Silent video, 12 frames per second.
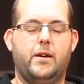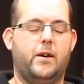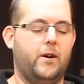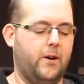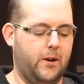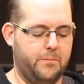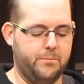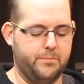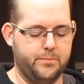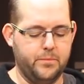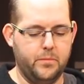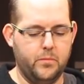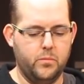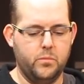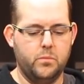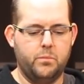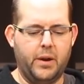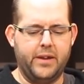
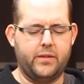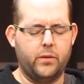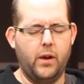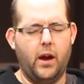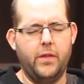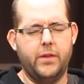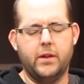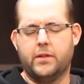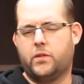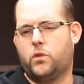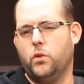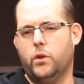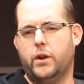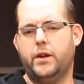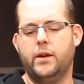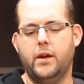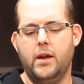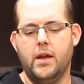But I think it's
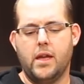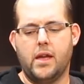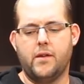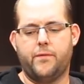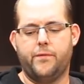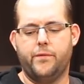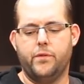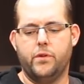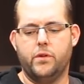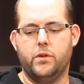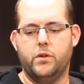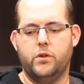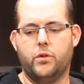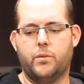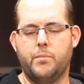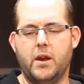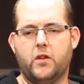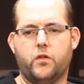good if you
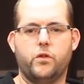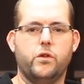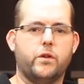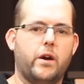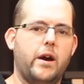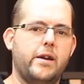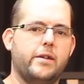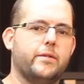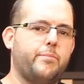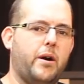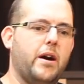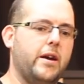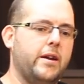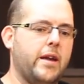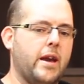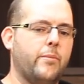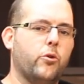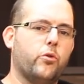can make sure your guy is by an
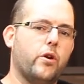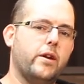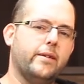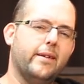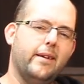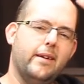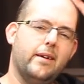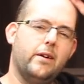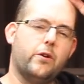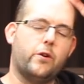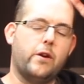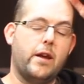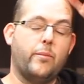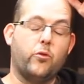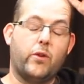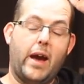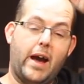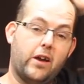ammo crate, or
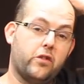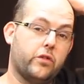ammo cache,